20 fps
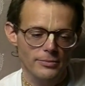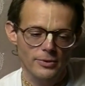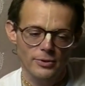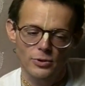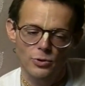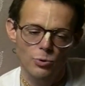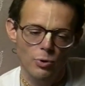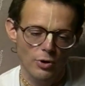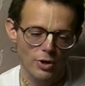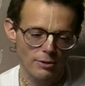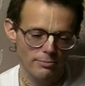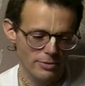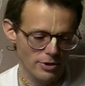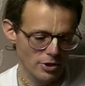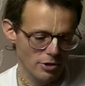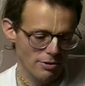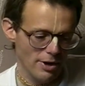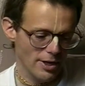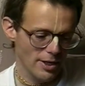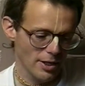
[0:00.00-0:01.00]
A quarryman
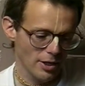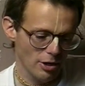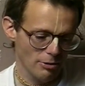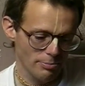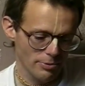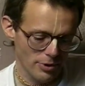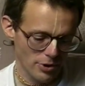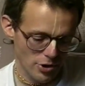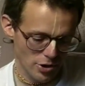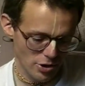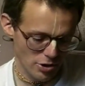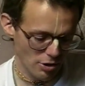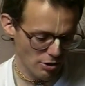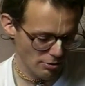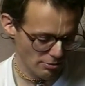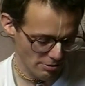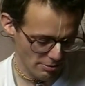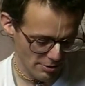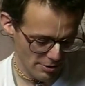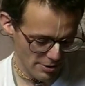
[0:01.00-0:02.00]
cracking open a
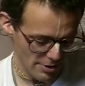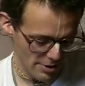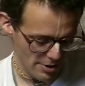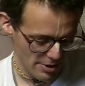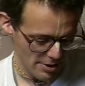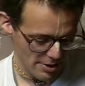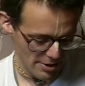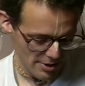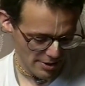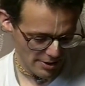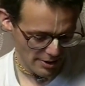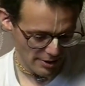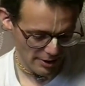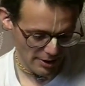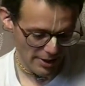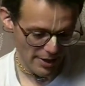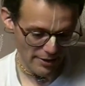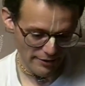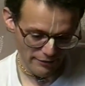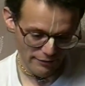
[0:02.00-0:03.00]
stone and a
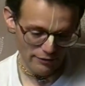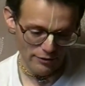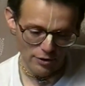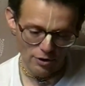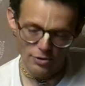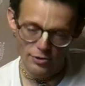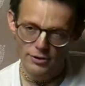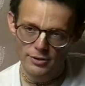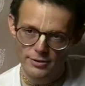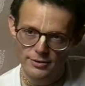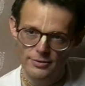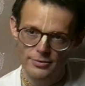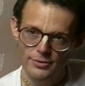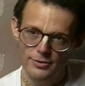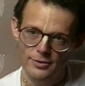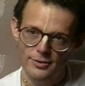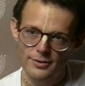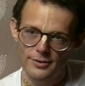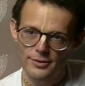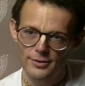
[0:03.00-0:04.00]
live frog
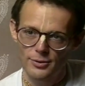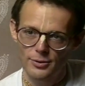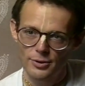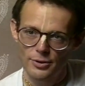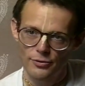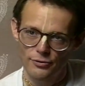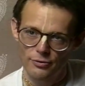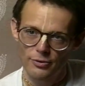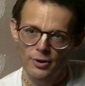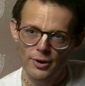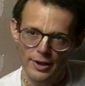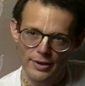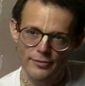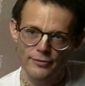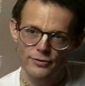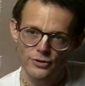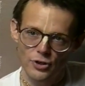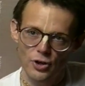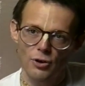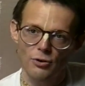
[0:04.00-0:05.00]
or a
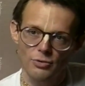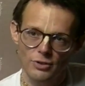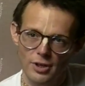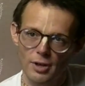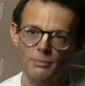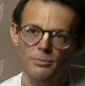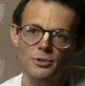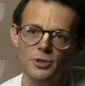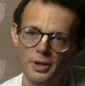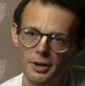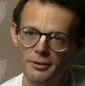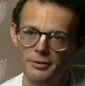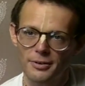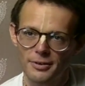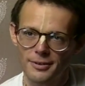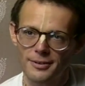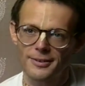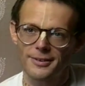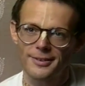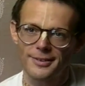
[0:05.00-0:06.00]
live toad comes out.
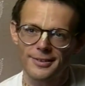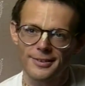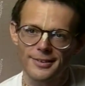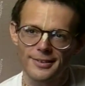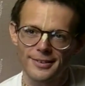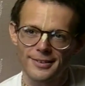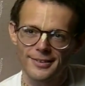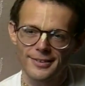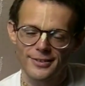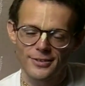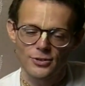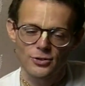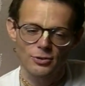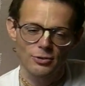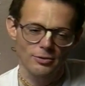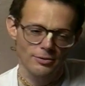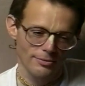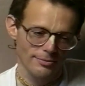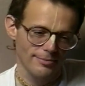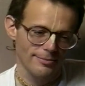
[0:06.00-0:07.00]

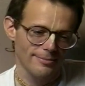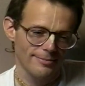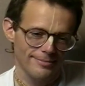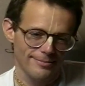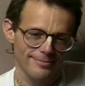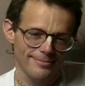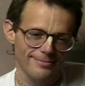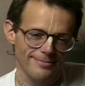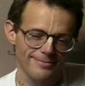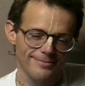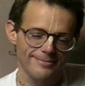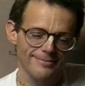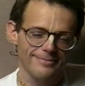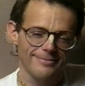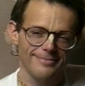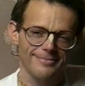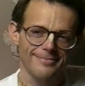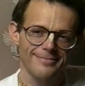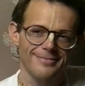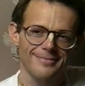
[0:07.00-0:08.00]
So
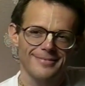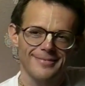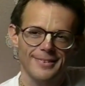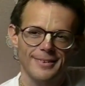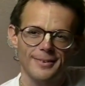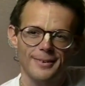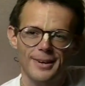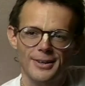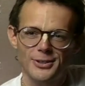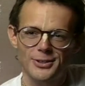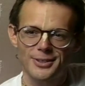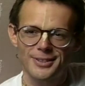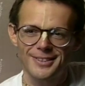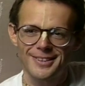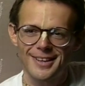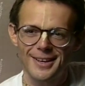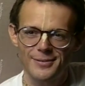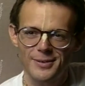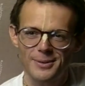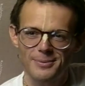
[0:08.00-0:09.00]
they're actually
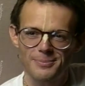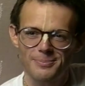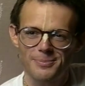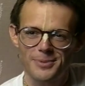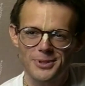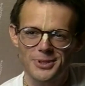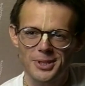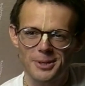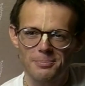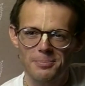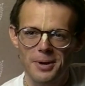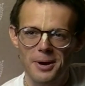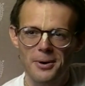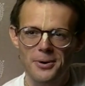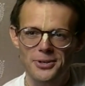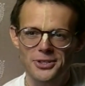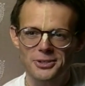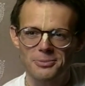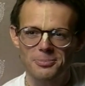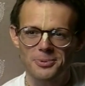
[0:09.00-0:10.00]
having mystic
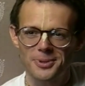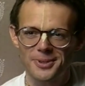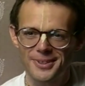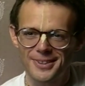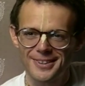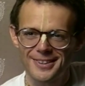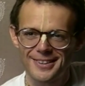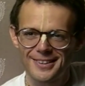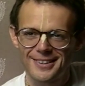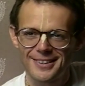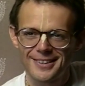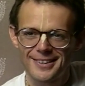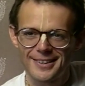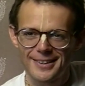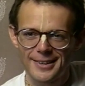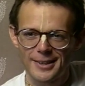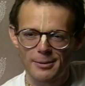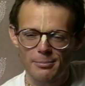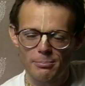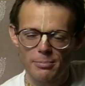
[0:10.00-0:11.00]
powers to be
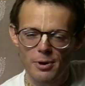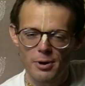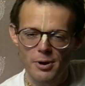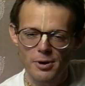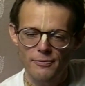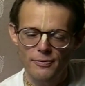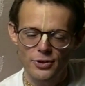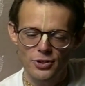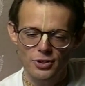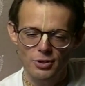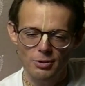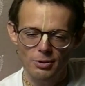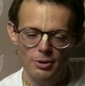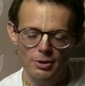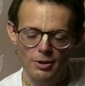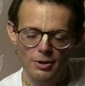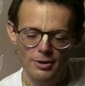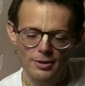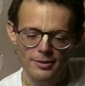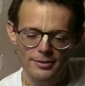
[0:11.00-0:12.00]
buried for so
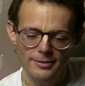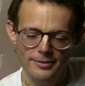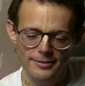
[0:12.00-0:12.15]
long.